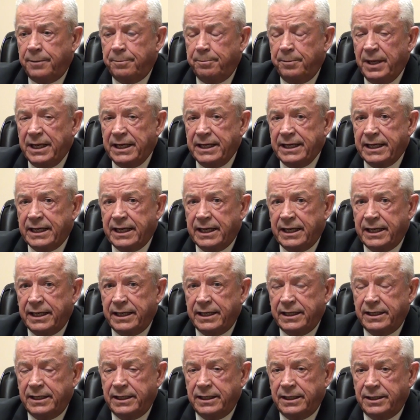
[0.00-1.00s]

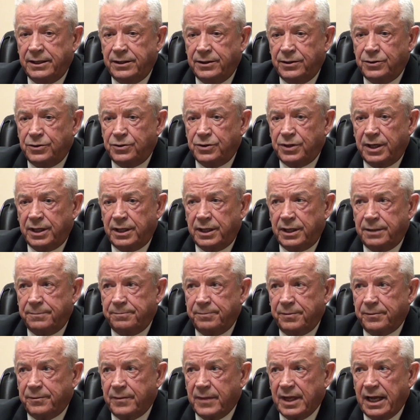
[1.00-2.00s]
Medicaid is
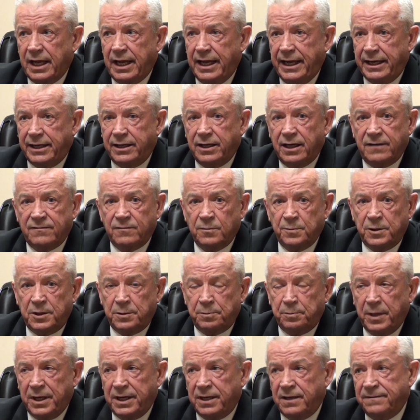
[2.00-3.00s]
a
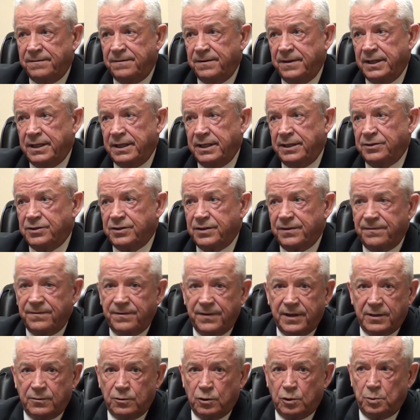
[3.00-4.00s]
government benefit. It's a
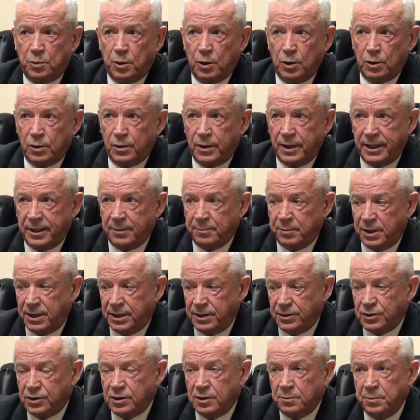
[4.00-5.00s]
federal program, but
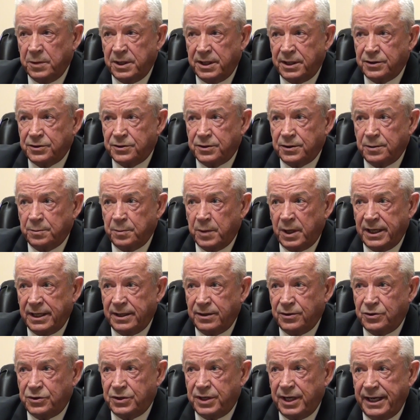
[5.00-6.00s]
it's administered by
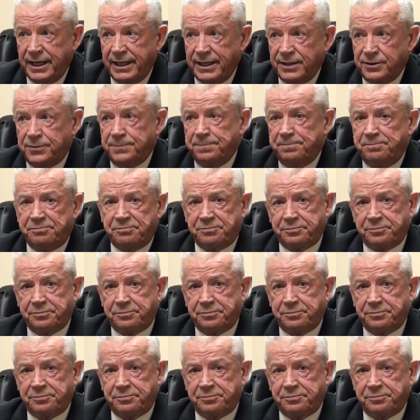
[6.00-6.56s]
the states.